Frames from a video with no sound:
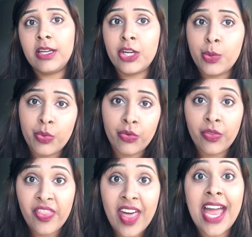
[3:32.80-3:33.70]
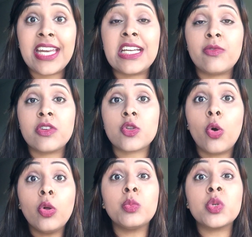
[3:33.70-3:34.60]
year before that it was
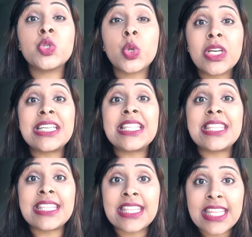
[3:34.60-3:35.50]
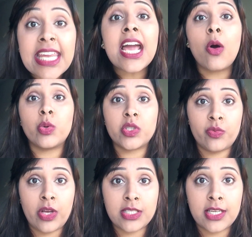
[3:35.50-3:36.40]
almost 23 hours
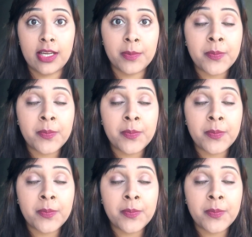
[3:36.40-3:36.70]
fasting